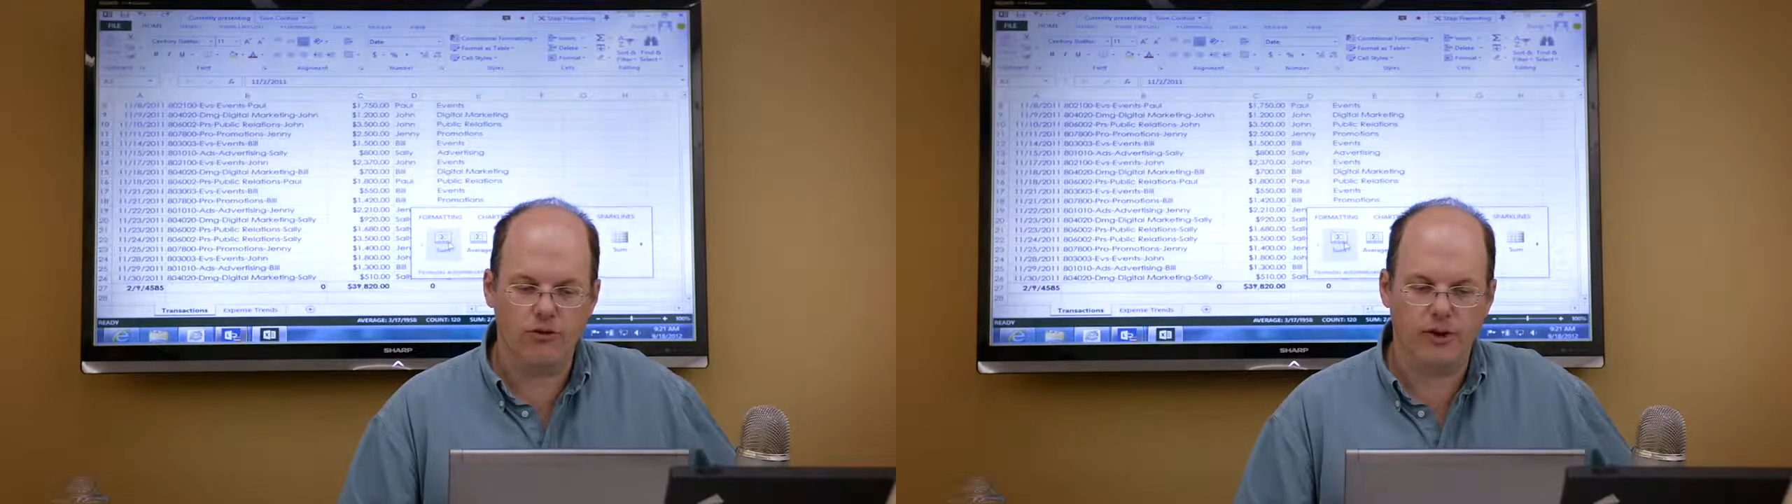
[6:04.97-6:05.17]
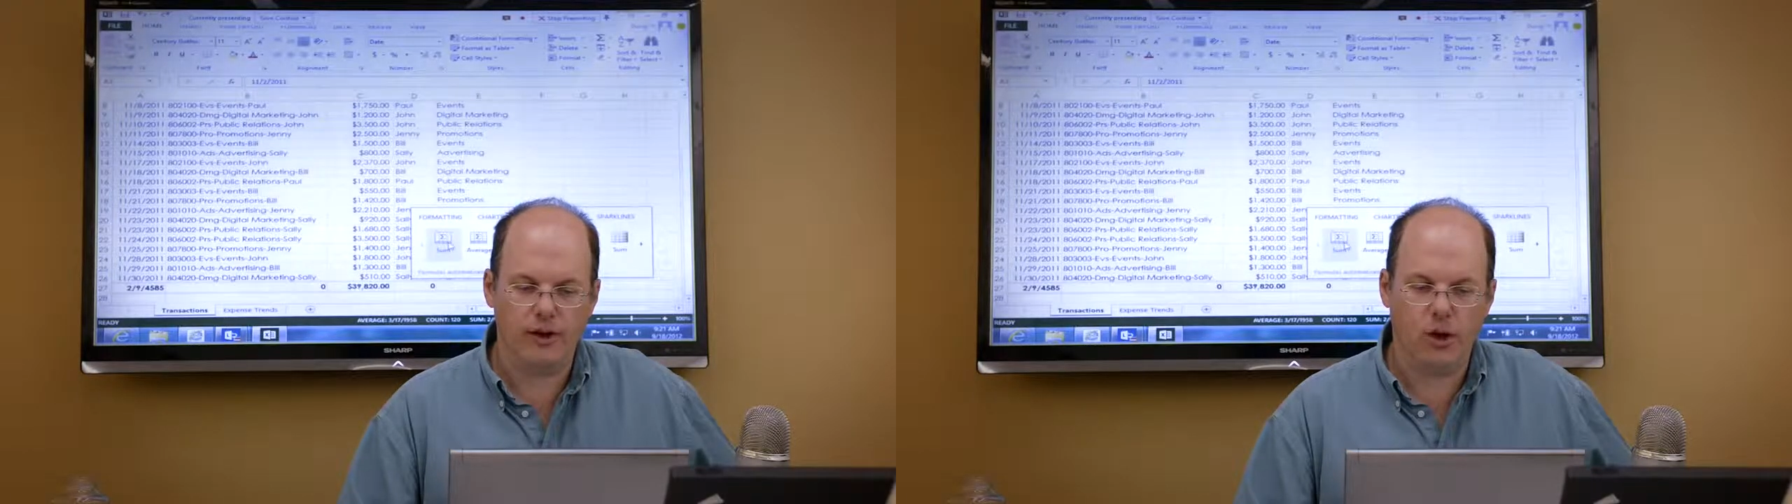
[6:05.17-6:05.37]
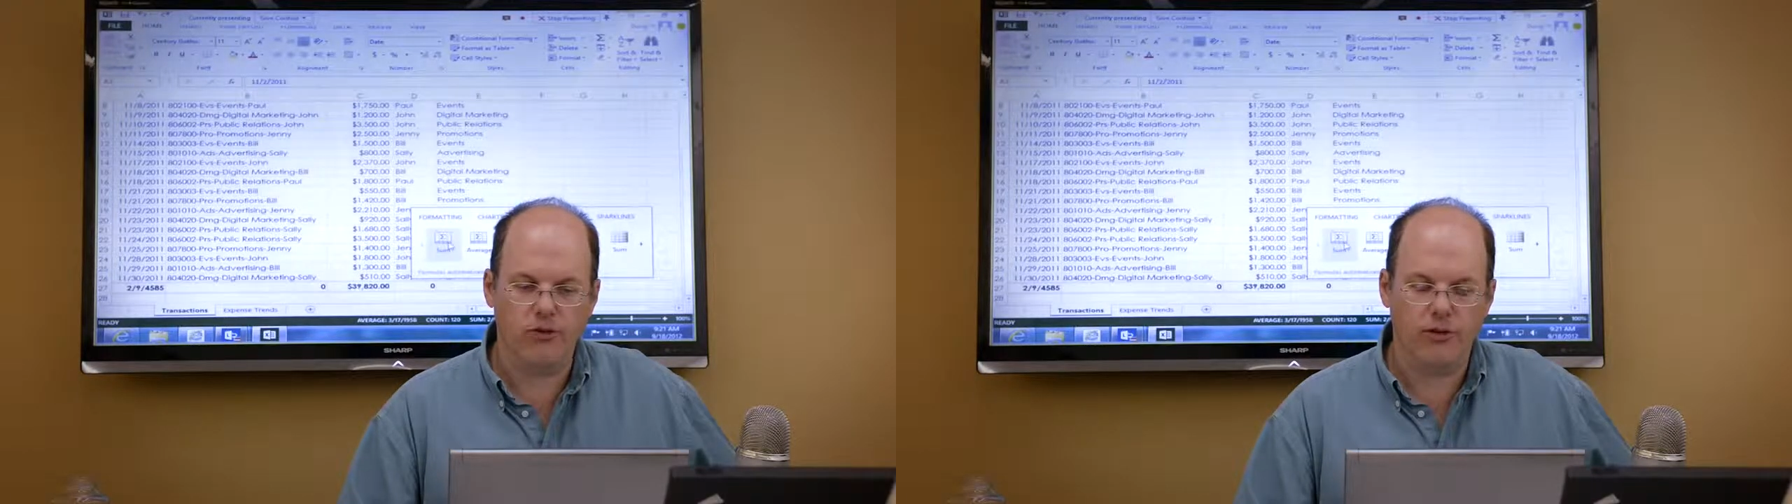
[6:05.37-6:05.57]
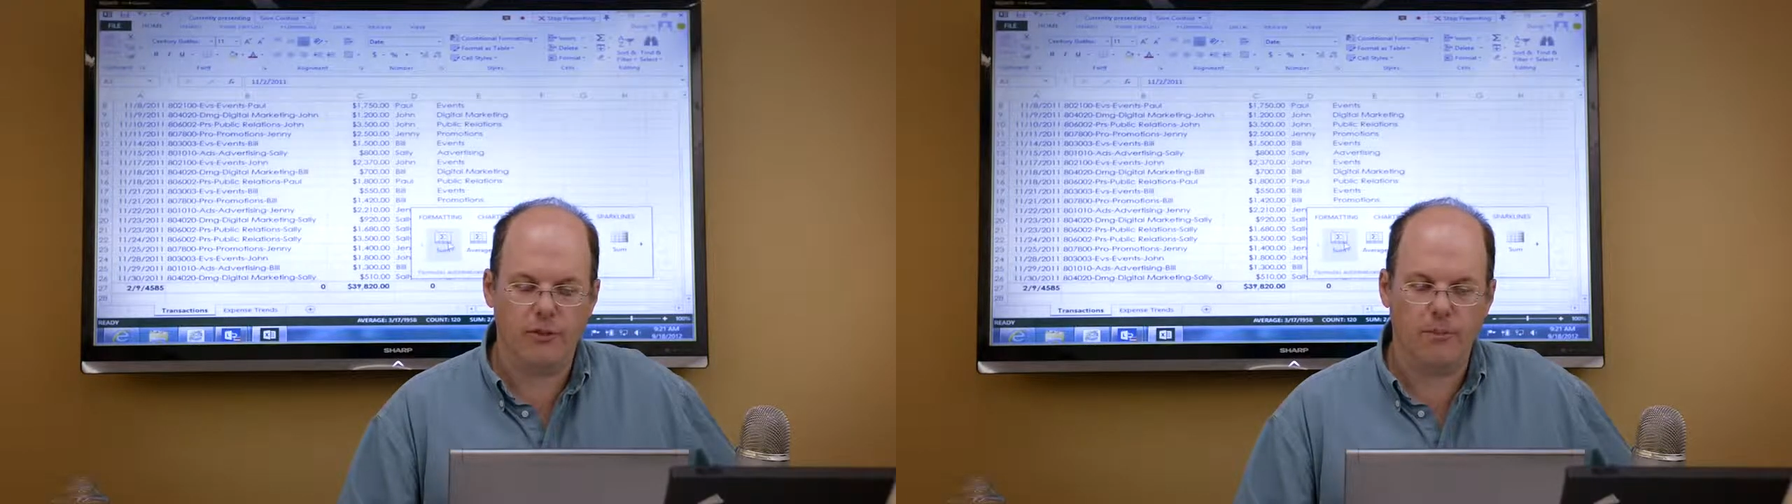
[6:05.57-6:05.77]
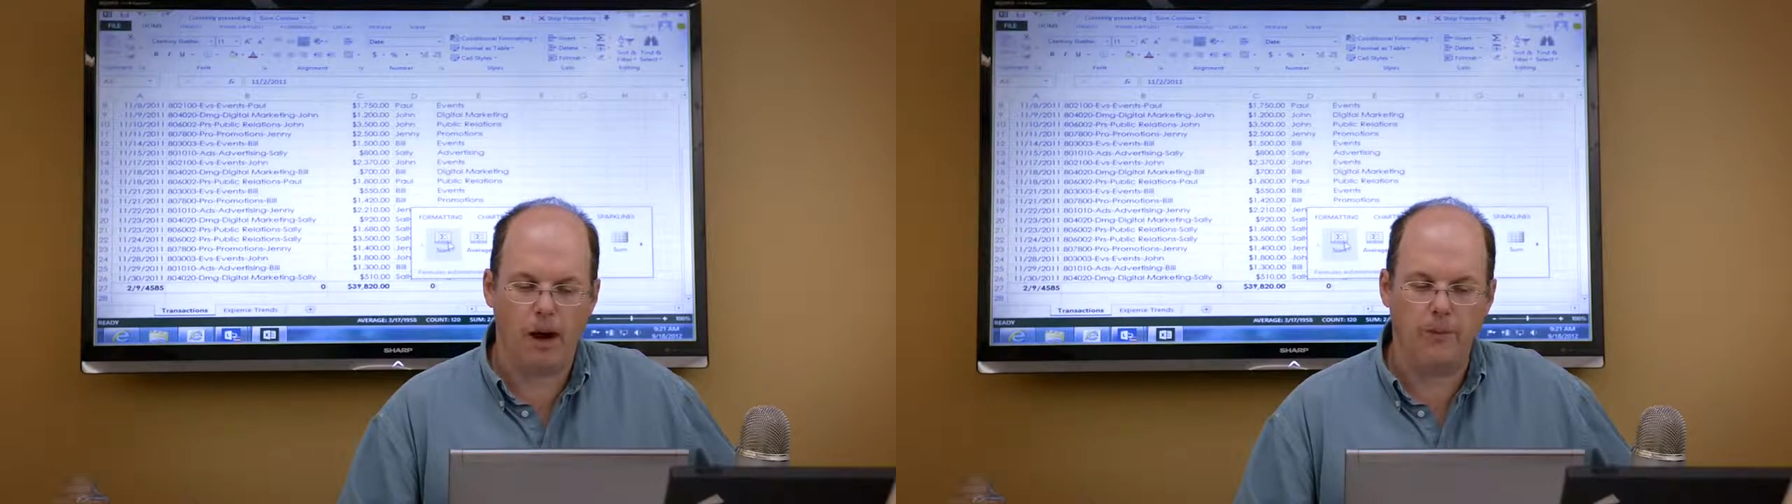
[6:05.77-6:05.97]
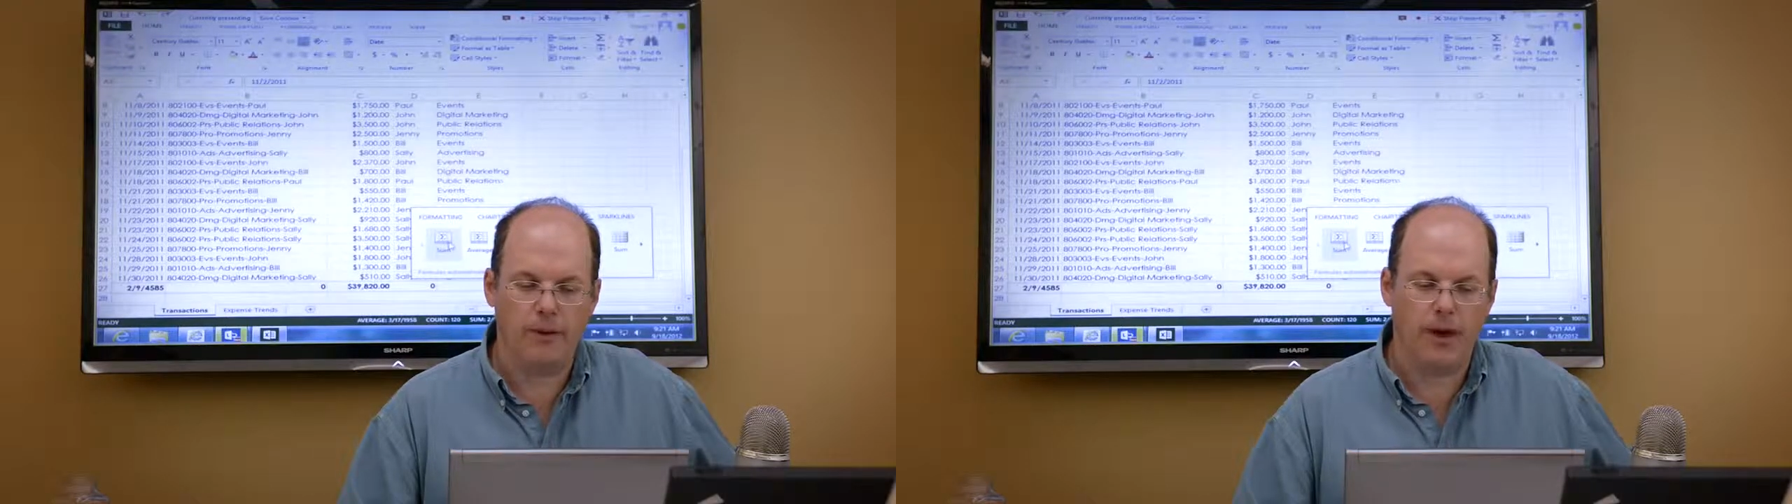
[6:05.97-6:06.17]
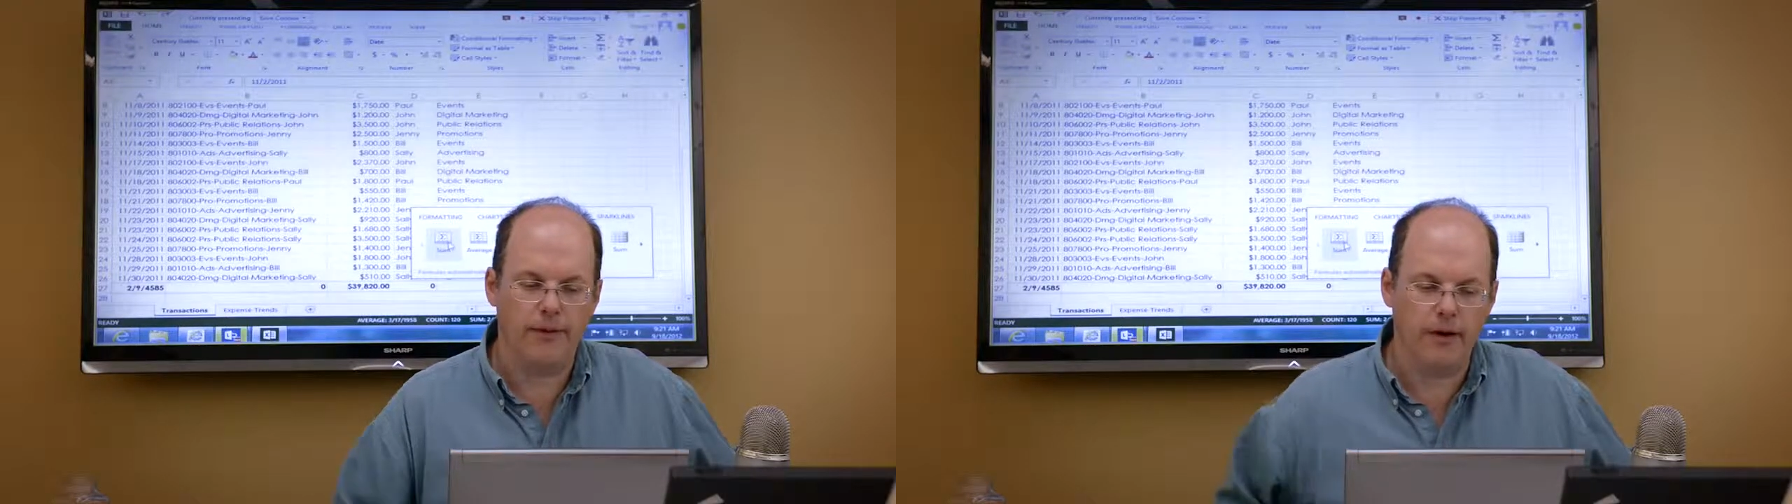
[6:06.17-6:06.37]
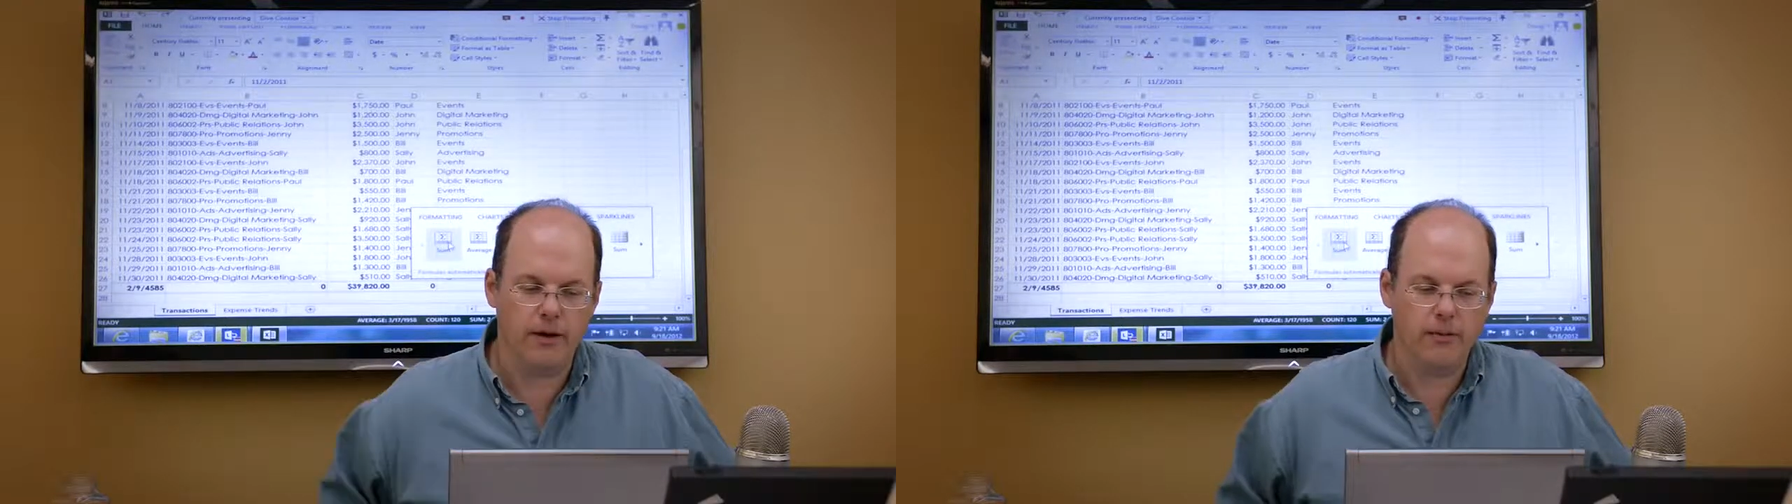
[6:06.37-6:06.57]
see it goes to the bottom
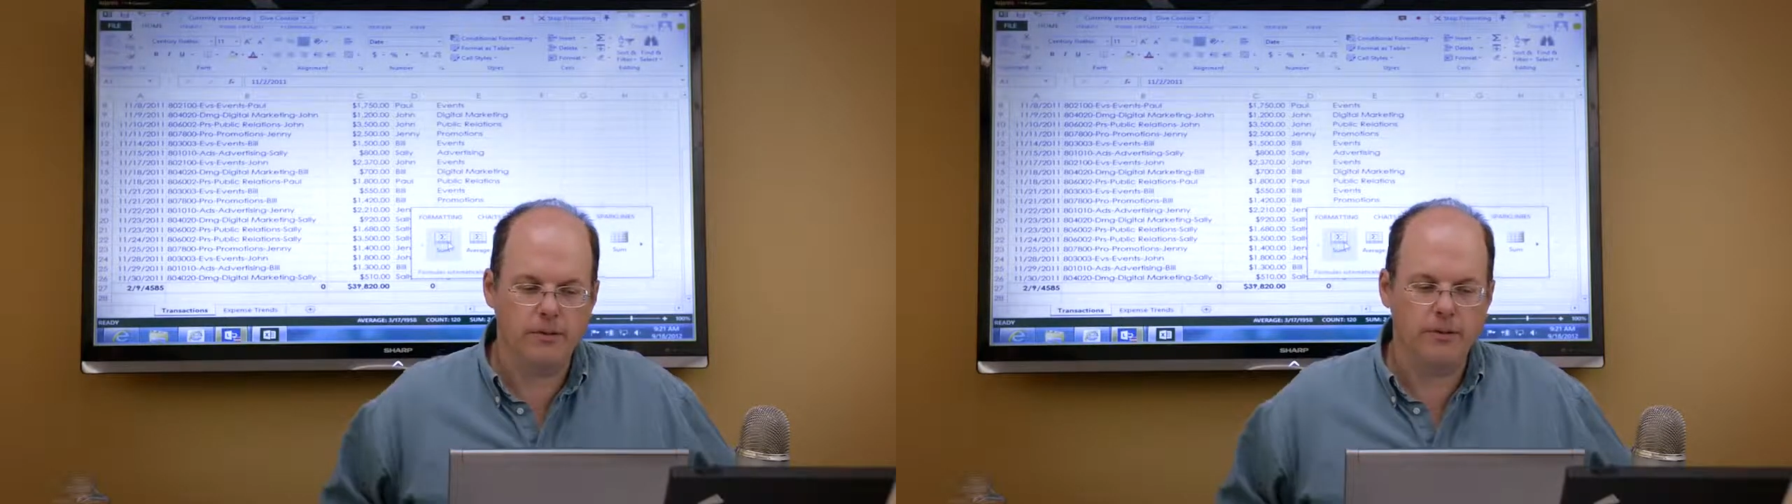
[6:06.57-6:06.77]
line there.